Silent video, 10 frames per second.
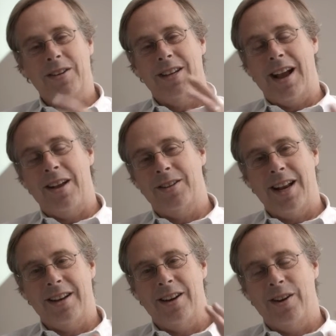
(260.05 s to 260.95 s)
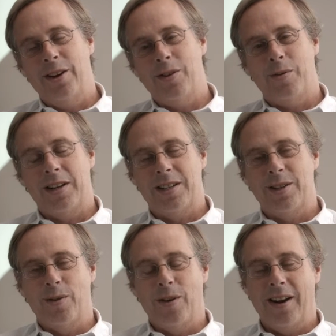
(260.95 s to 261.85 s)
I'll tell you a quick
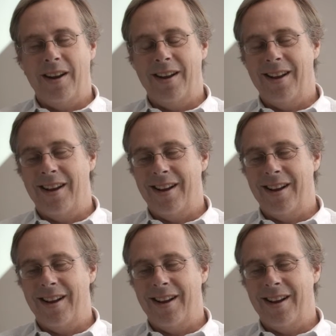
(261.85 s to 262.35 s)
story,